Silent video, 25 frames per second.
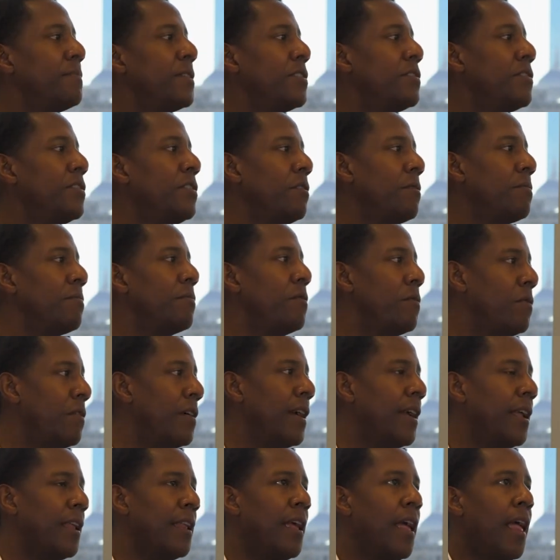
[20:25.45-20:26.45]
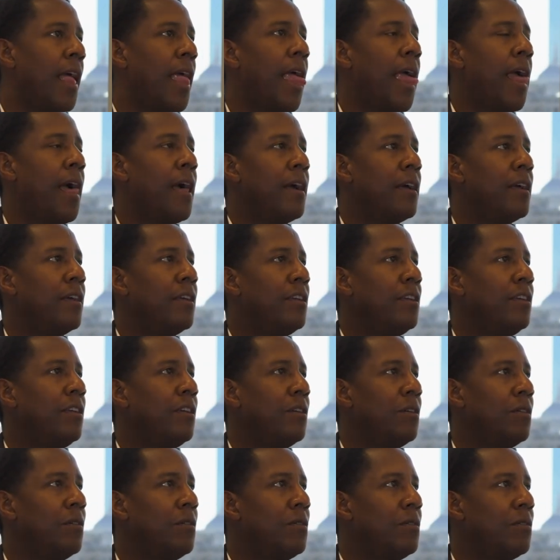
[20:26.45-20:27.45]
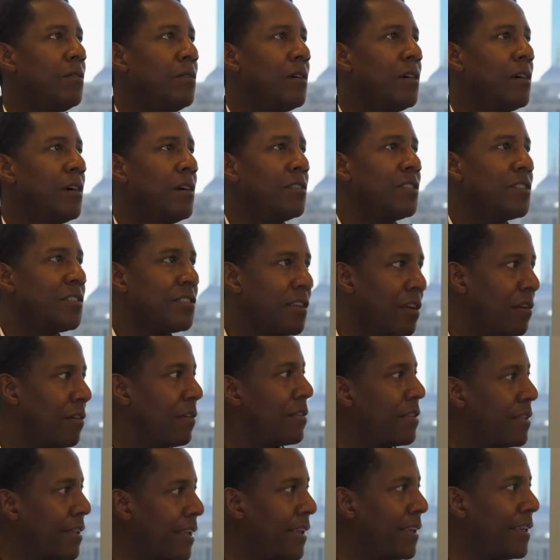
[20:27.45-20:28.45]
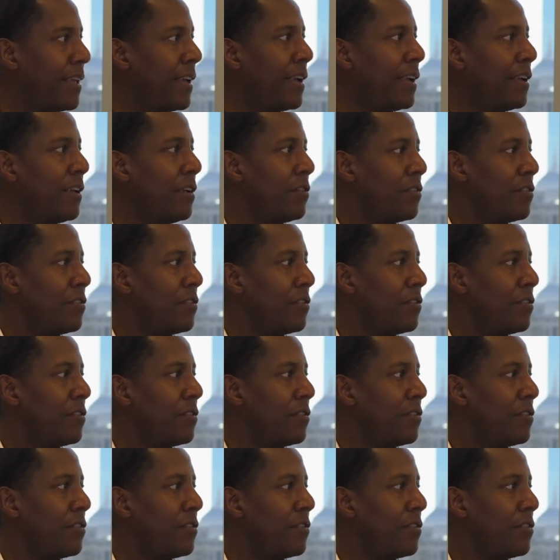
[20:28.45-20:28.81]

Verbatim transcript: but to mm-hmm. your point, mm. you are still thinking,